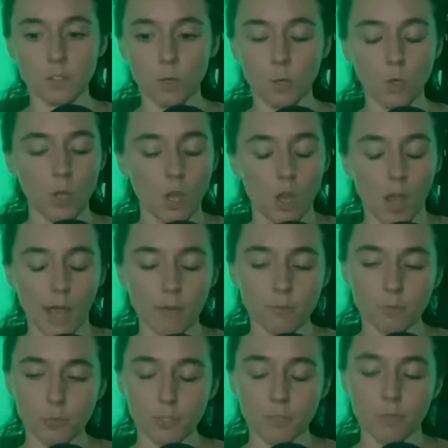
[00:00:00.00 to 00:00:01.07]
So I
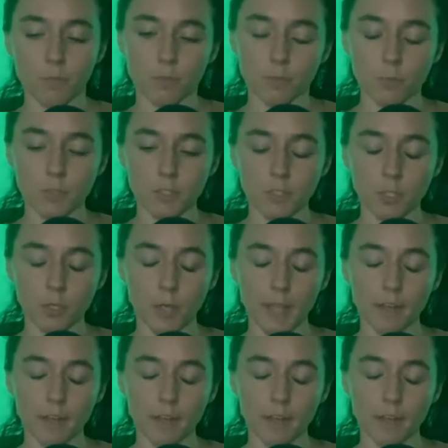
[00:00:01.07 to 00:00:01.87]
was really confused what to do.